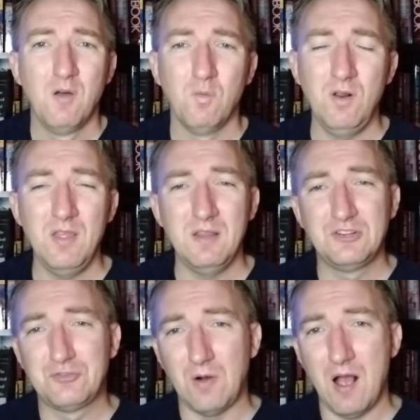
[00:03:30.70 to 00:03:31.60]
One of the
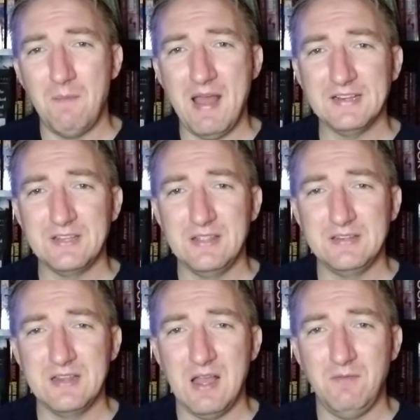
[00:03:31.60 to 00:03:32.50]
drawbacks of
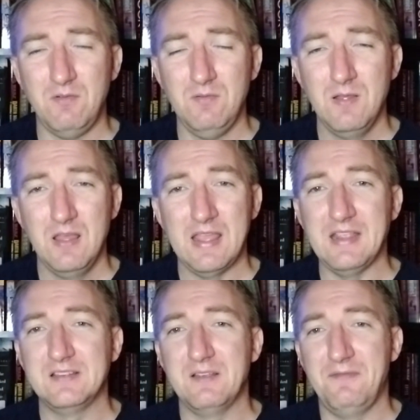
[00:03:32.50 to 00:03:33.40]
this novel
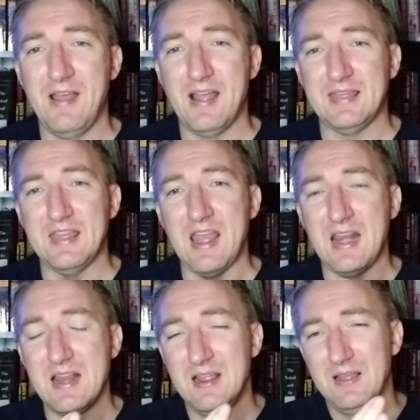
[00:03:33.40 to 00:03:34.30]
is the fact
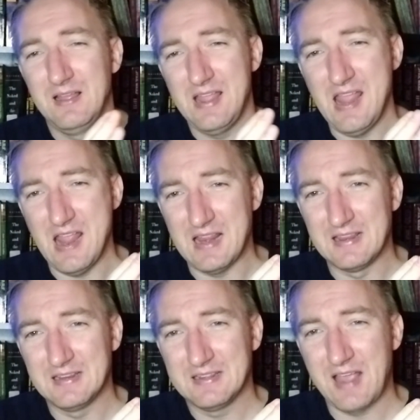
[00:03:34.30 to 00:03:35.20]
that it
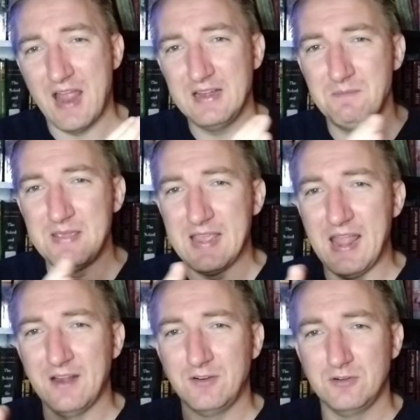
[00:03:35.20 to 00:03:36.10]
kind of
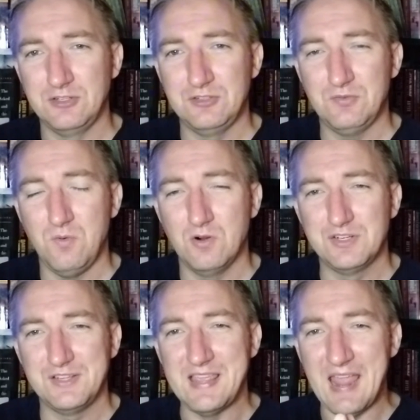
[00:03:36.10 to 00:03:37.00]
meanders
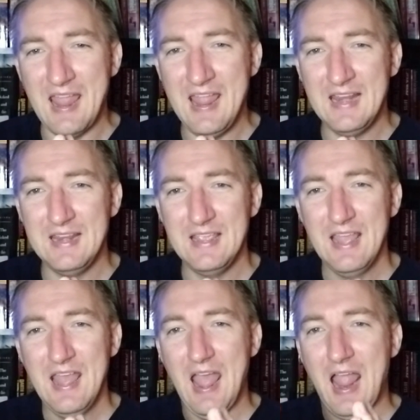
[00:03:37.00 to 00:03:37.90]
towards the end,
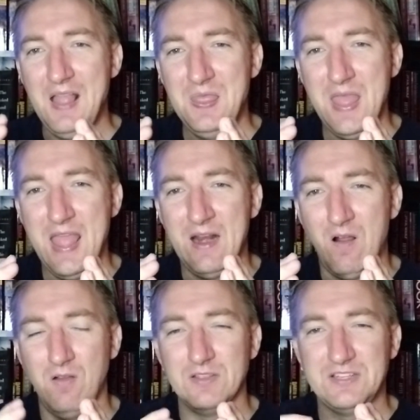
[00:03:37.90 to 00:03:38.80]
and then
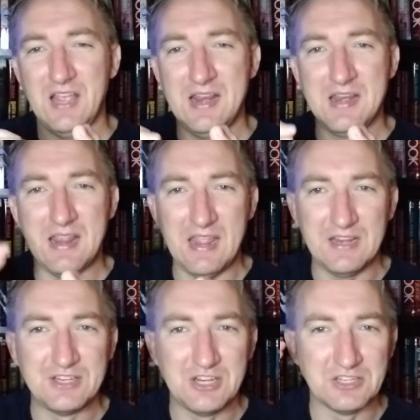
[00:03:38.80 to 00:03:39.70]
all of a sudden
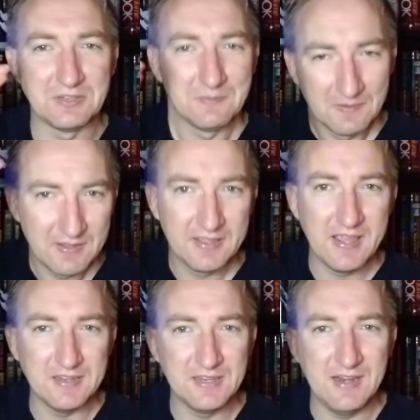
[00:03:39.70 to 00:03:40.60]
it just
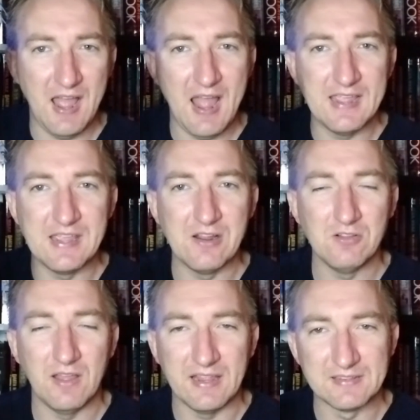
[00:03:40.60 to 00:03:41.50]
kicks into high
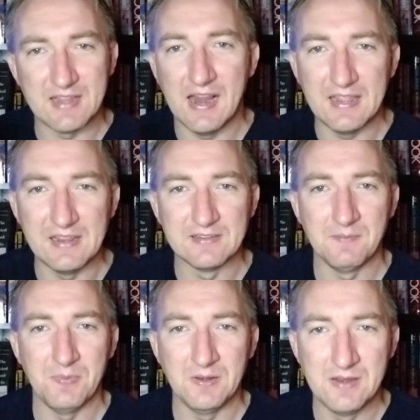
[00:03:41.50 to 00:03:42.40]
gear like it's got to get
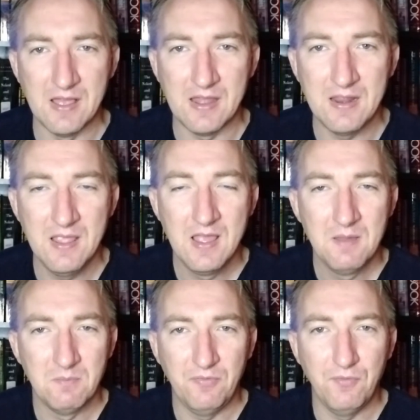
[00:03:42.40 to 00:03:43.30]
something done
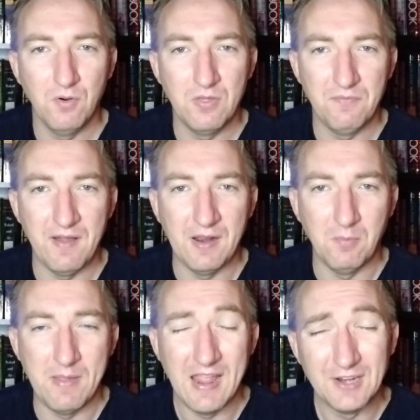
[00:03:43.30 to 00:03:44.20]
before the final
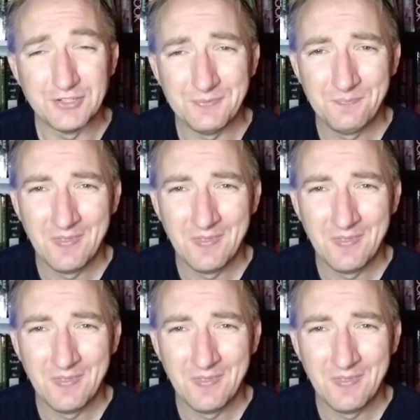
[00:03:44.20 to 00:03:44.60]
page.